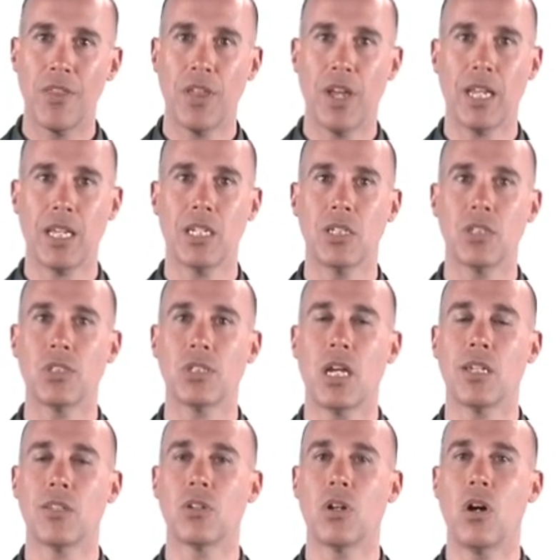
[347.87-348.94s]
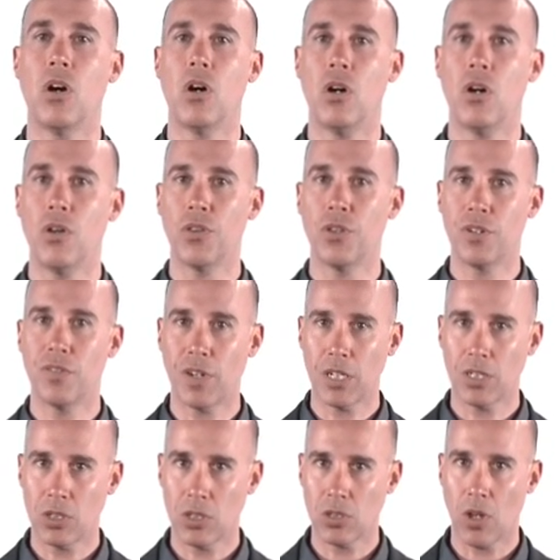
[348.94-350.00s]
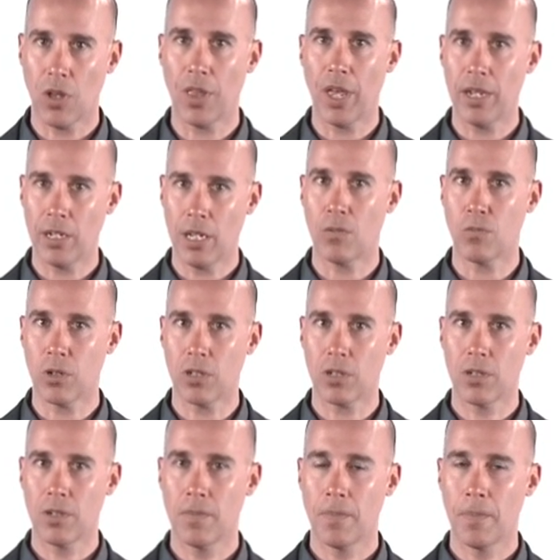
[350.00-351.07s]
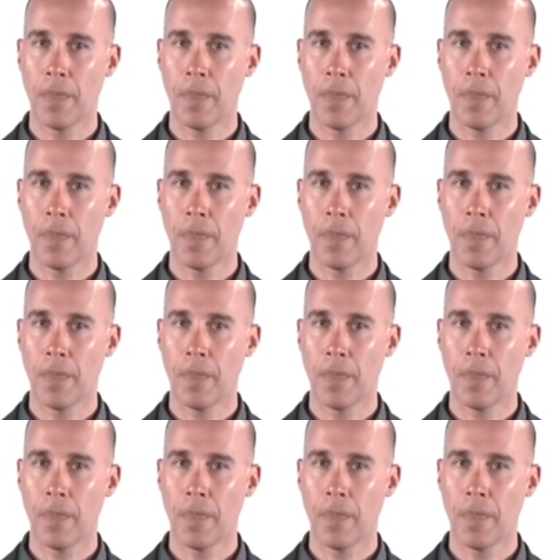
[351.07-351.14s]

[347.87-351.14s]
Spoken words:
that it can assign to all the devices on that network.